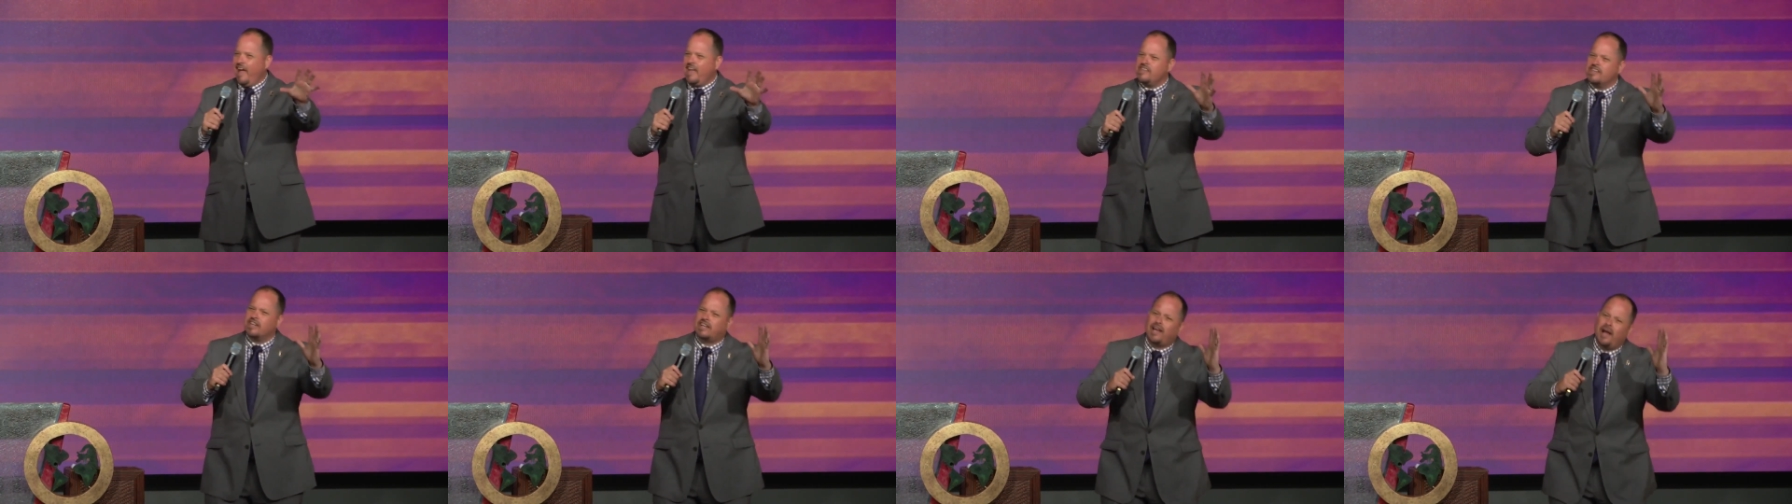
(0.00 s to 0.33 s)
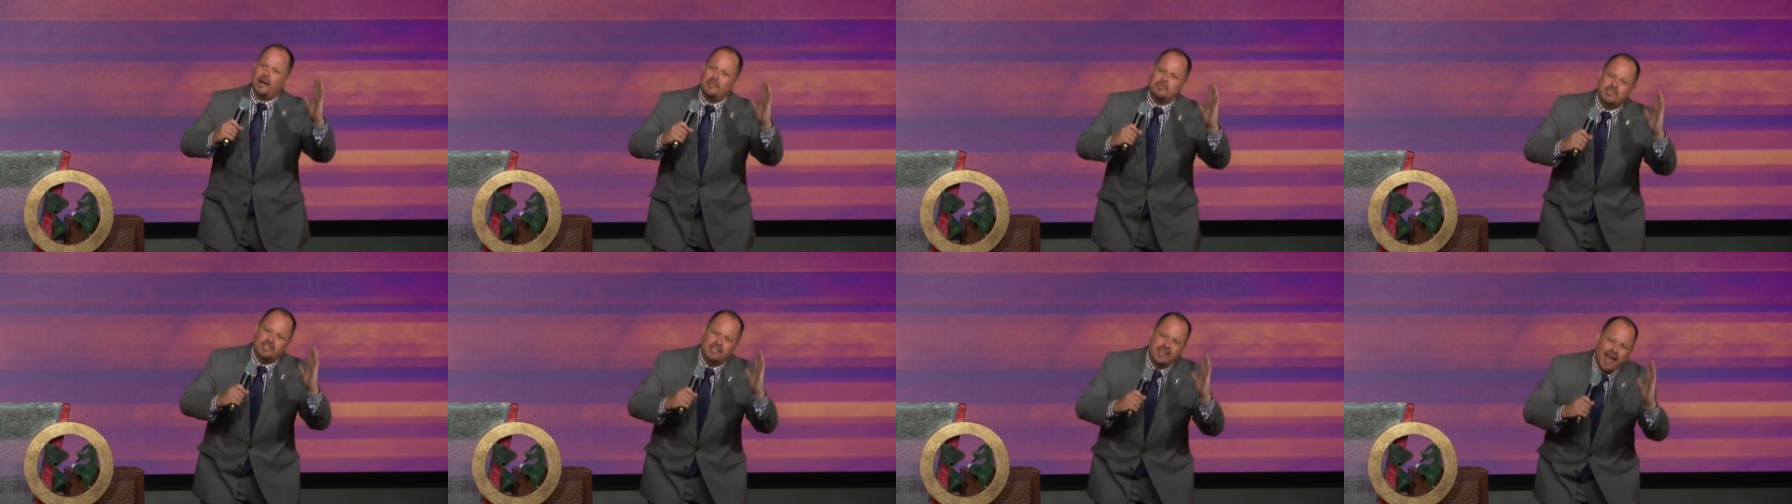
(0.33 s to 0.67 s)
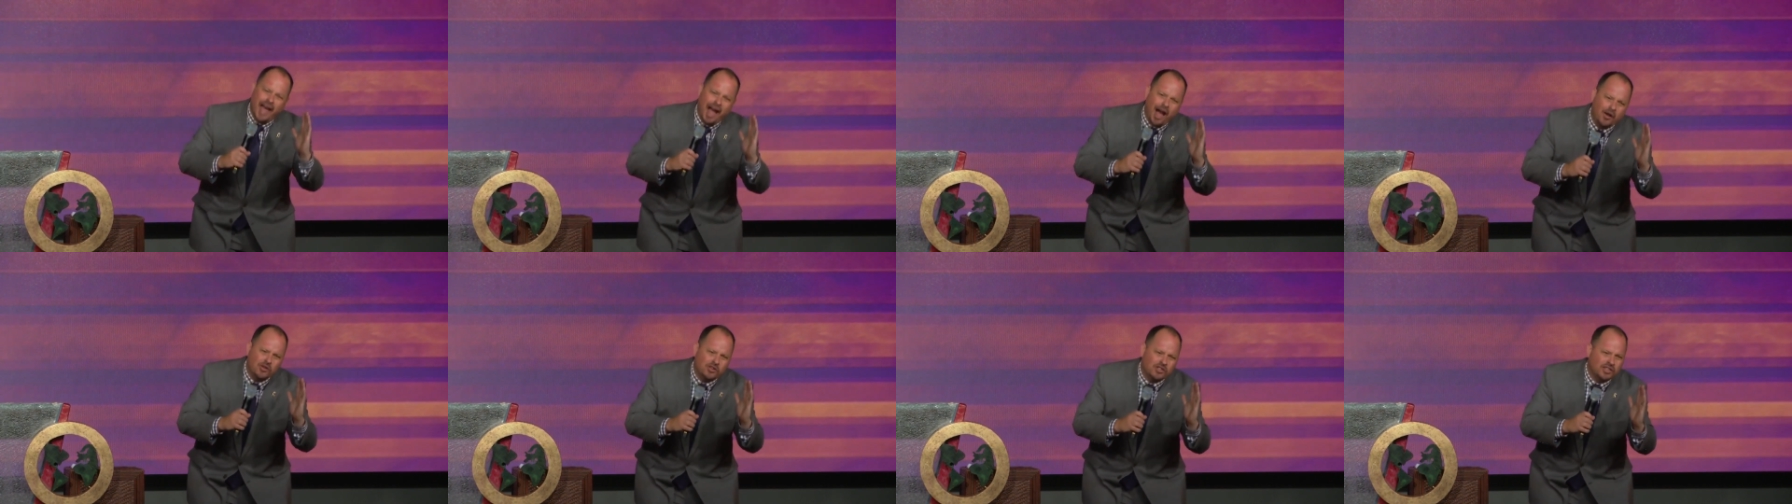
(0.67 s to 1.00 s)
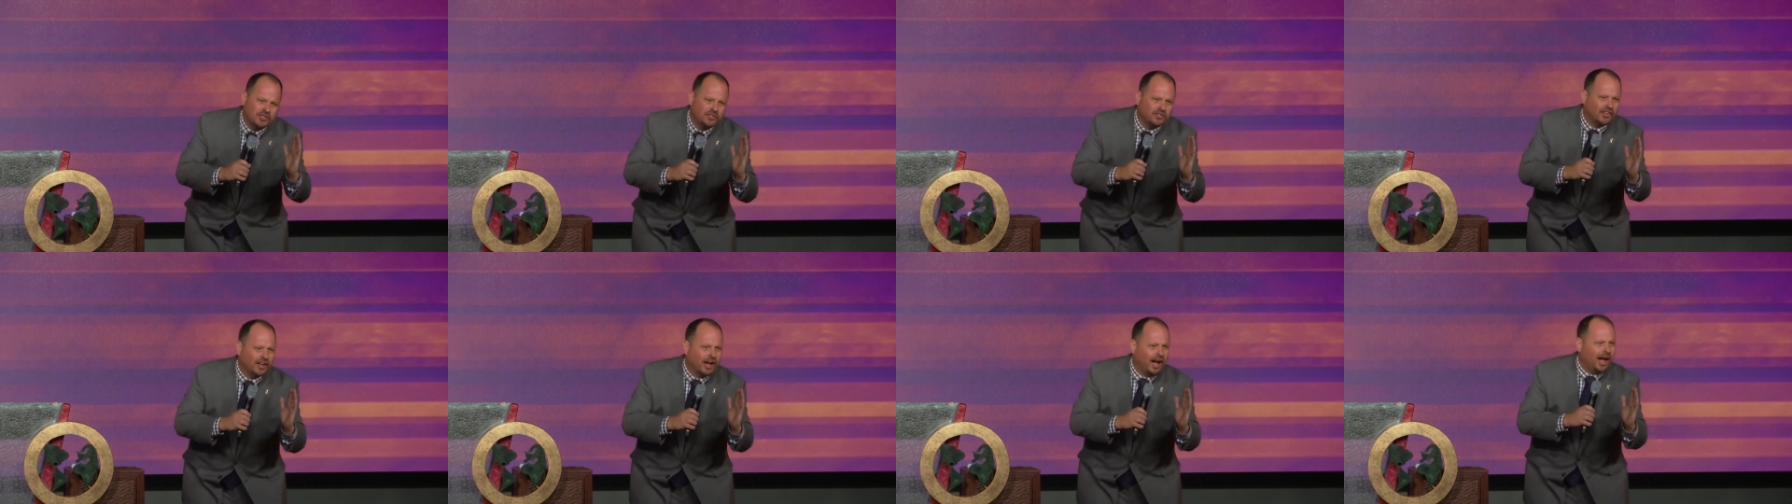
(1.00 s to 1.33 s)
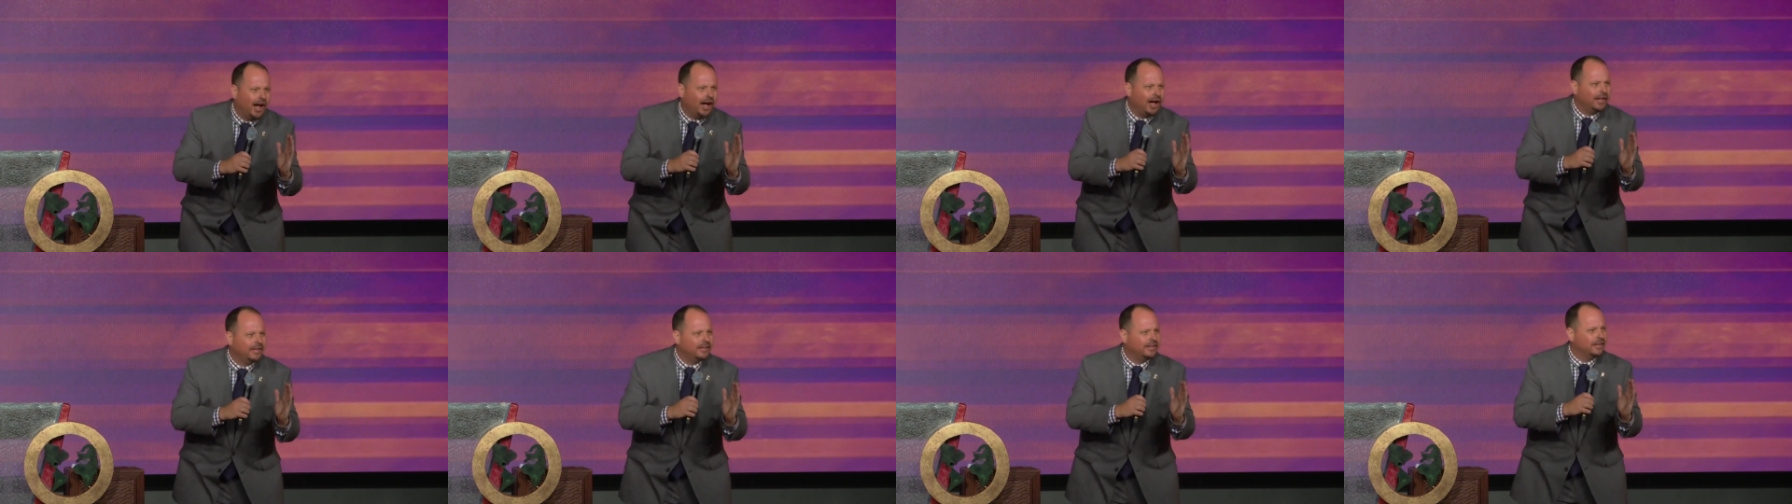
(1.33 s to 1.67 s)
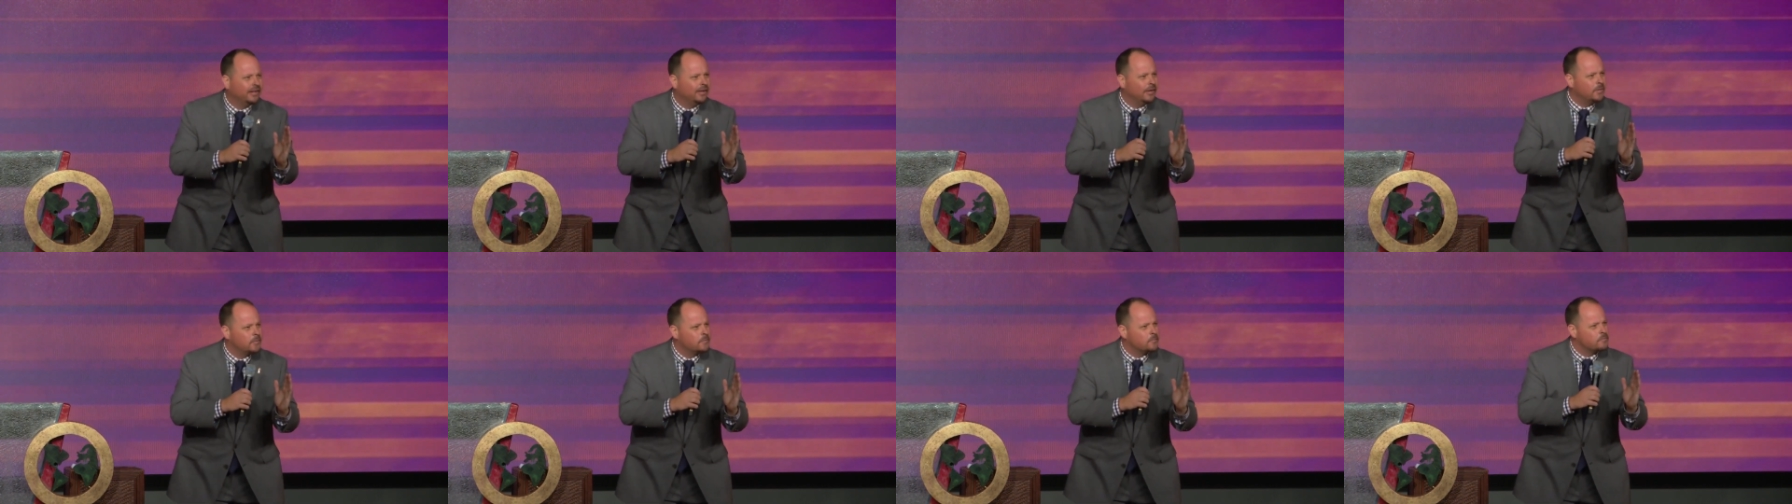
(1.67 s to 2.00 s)
And you come to the house of God
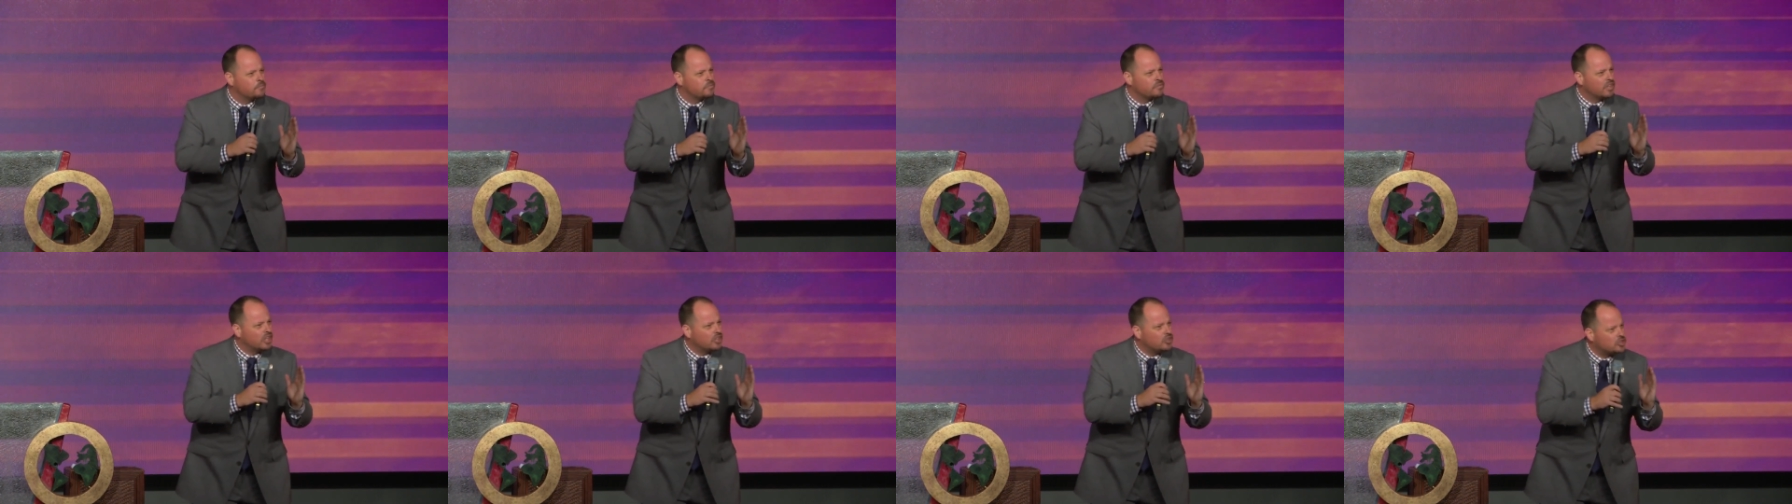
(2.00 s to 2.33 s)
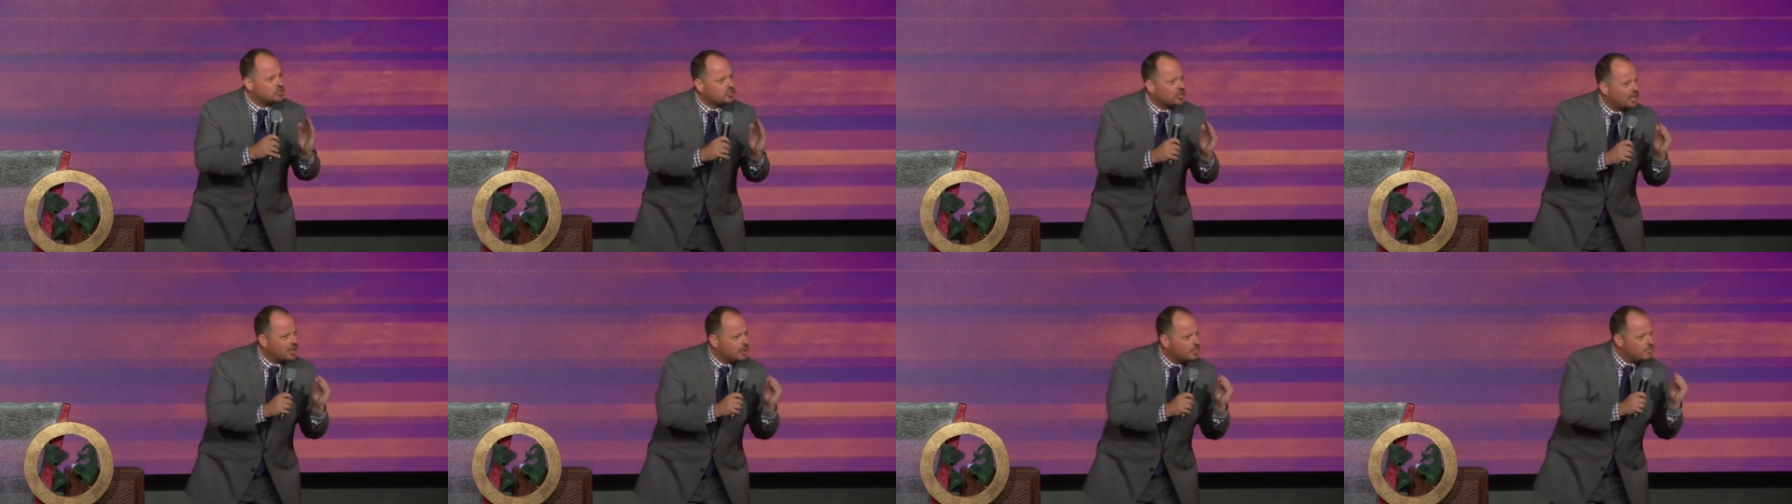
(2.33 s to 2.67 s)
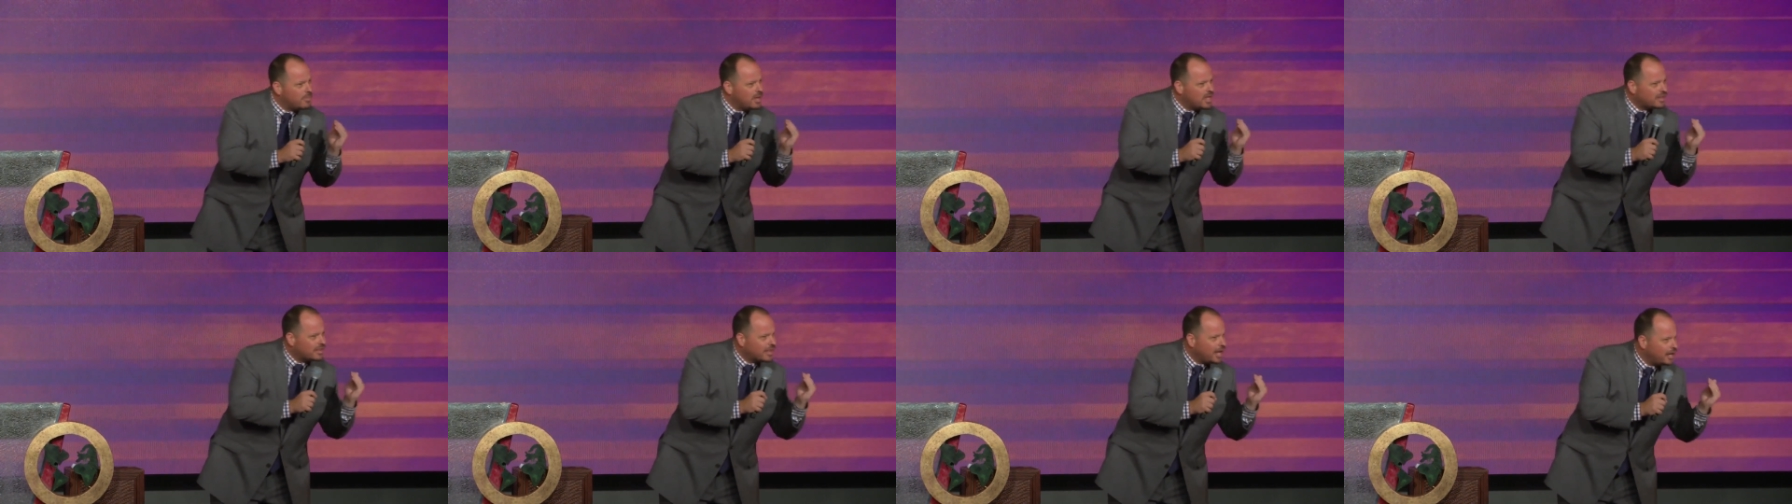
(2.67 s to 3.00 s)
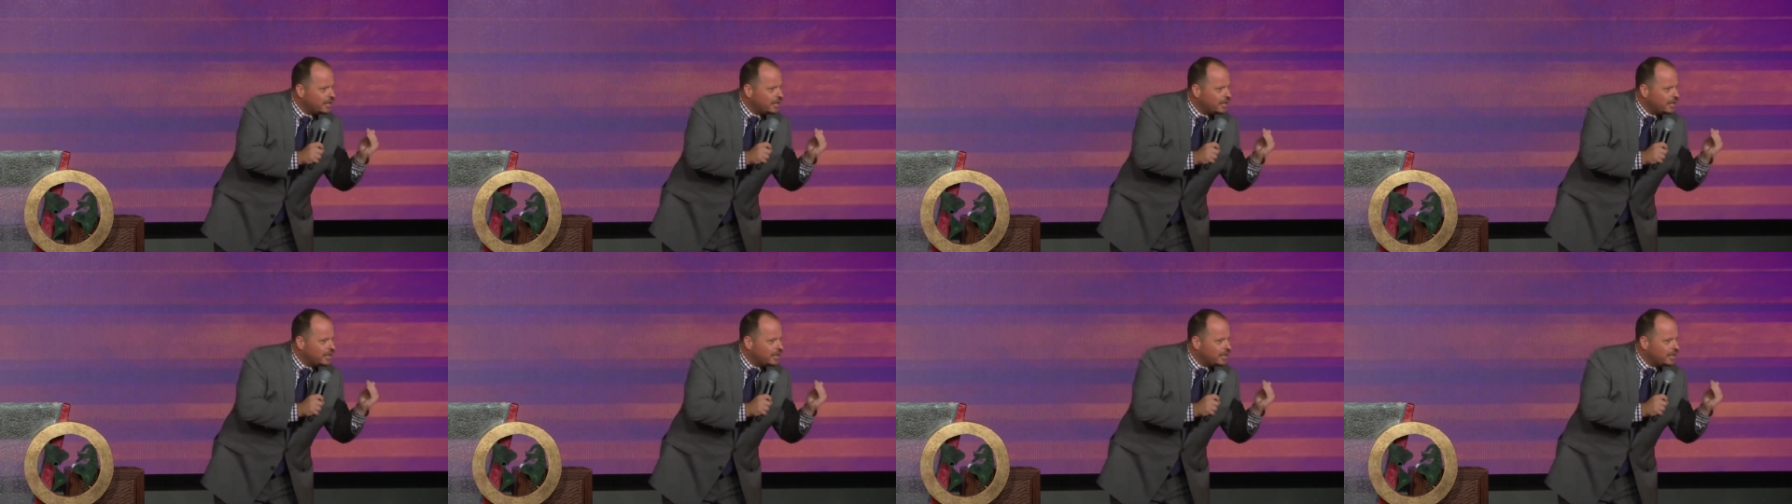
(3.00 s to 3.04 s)
and you try to meet